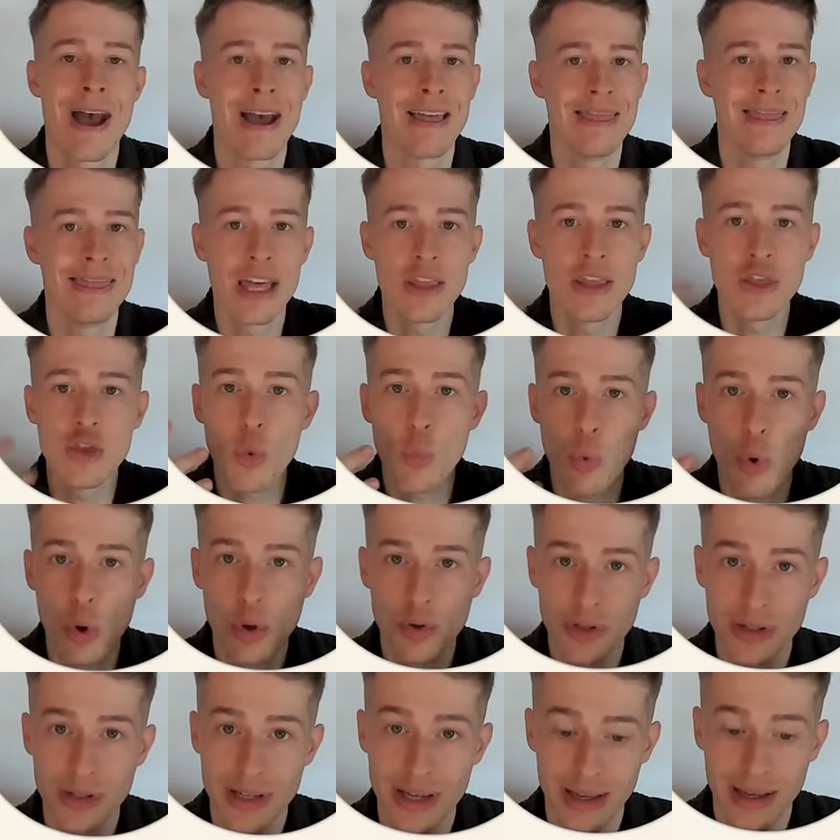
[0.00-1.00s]
And then the
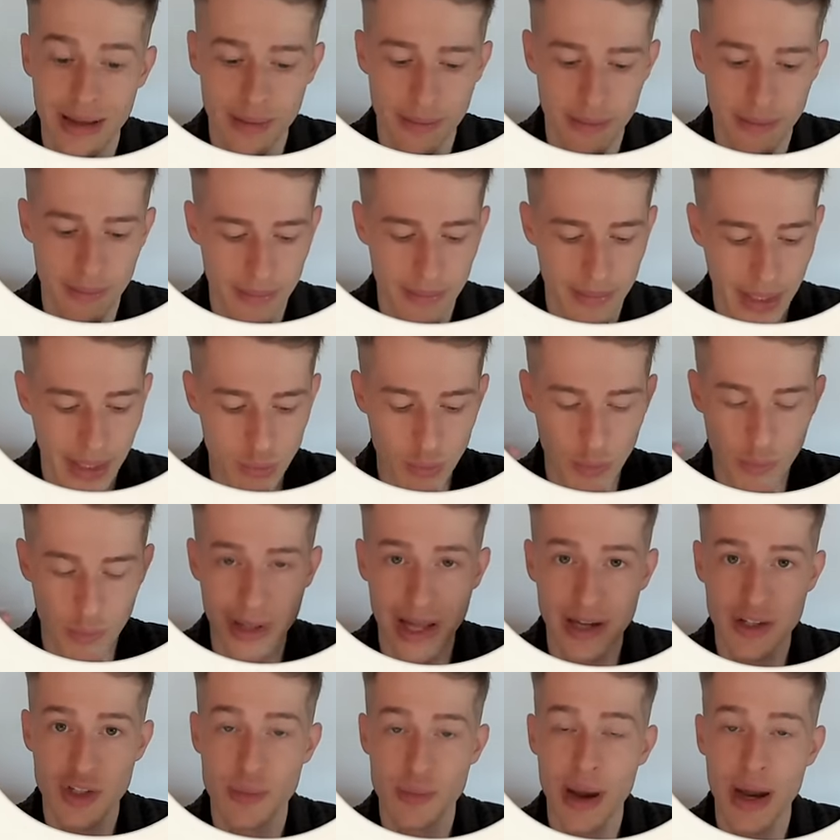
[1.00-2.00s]
world
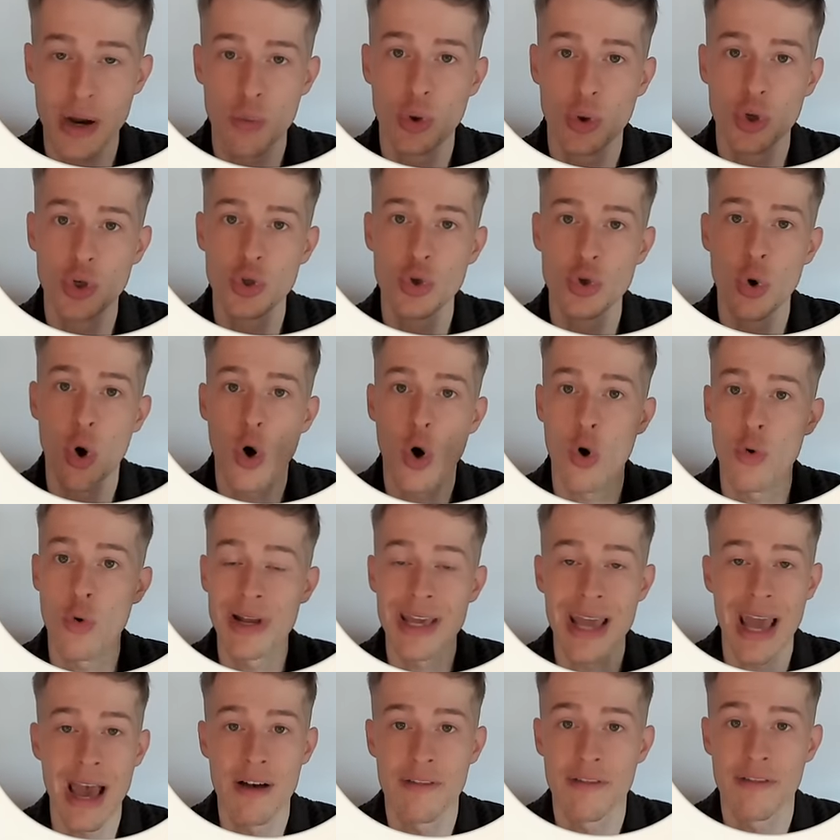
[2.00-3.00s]
reflects back what you
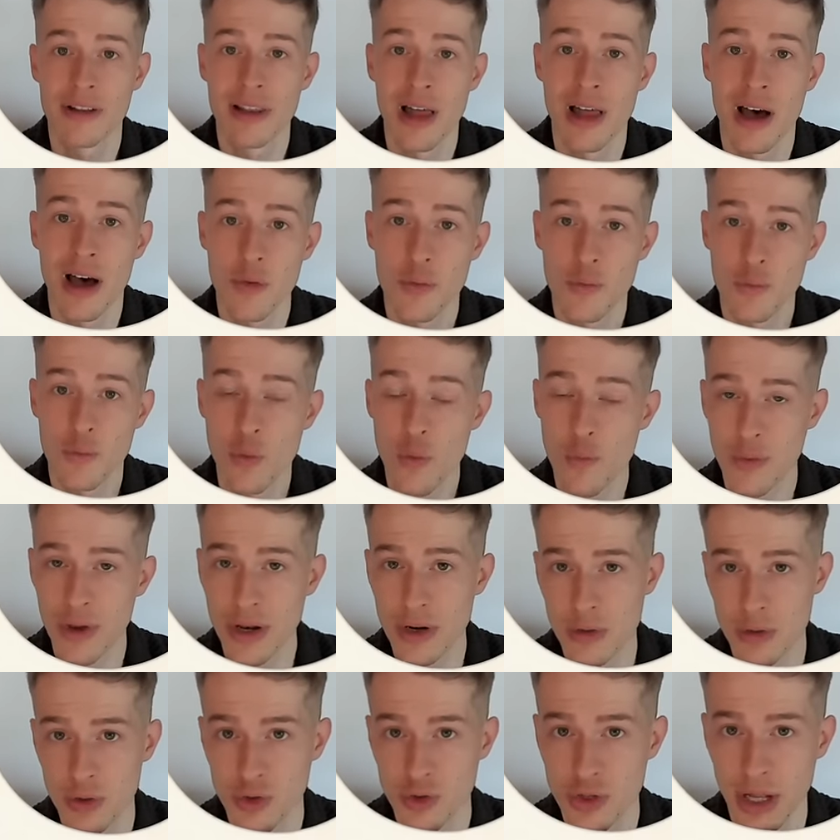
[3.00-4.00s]
already have alive
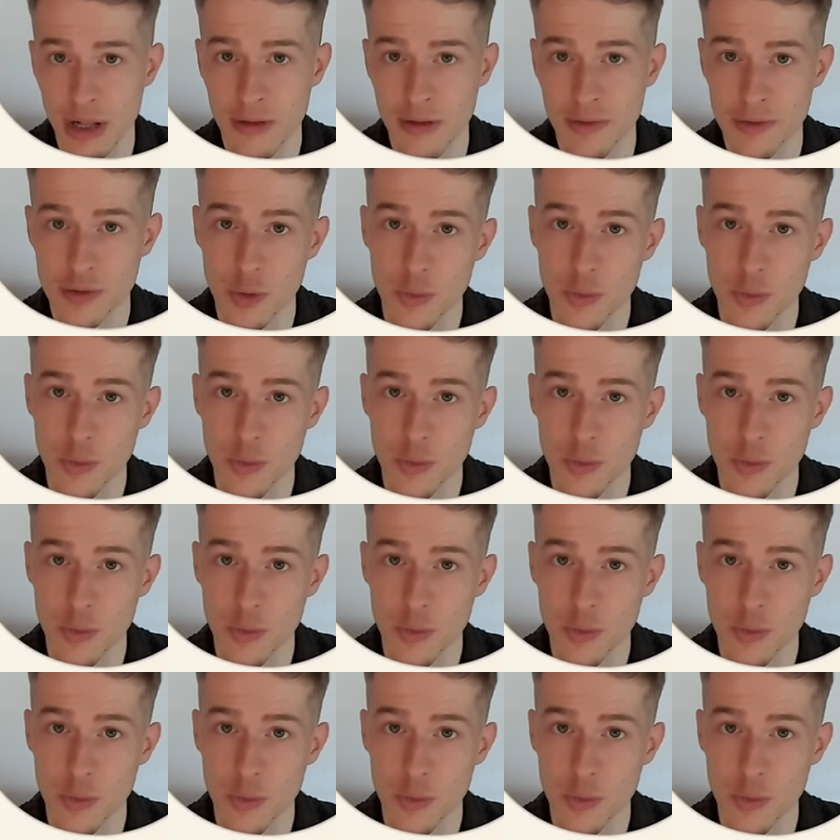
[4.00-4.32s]
within yourself.